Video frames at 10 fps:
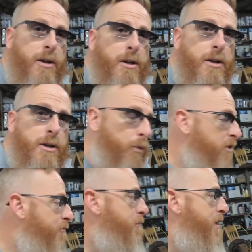So we've
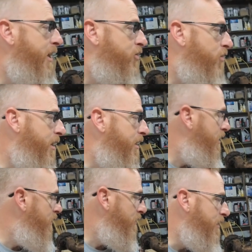been penetrating
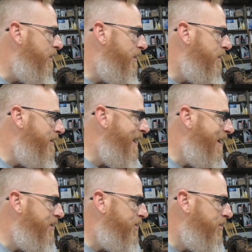the
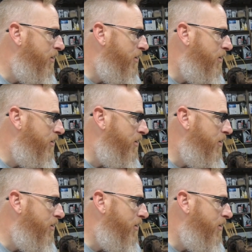nuts on